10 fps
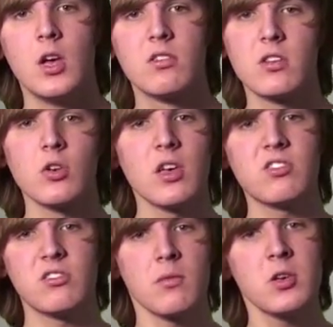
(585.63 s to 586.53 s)
So
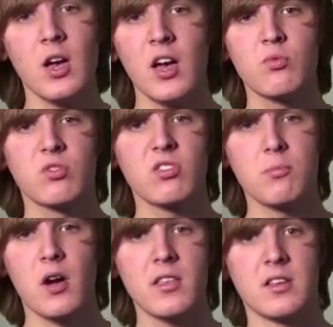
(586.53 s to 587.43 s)
yes, some of you guys were
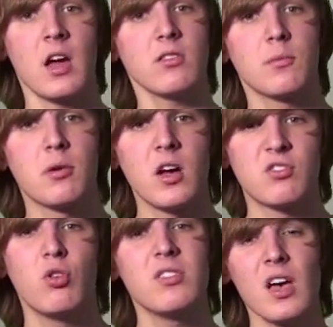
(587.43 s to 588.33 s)
surprised, and I was
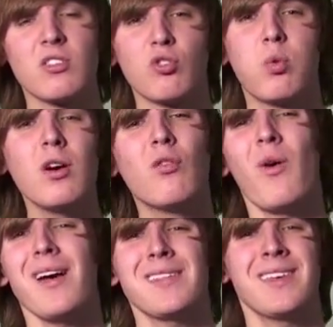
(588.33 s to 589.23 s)
surprised 2012.
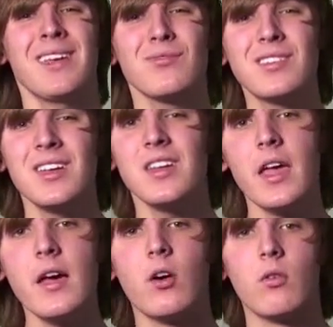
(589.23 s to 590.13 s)
Why are they announcing it
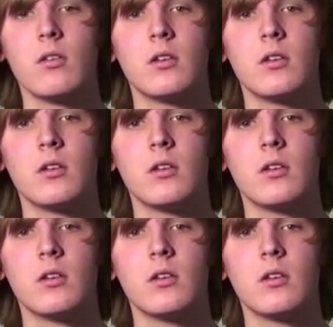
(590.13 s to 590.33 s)
now?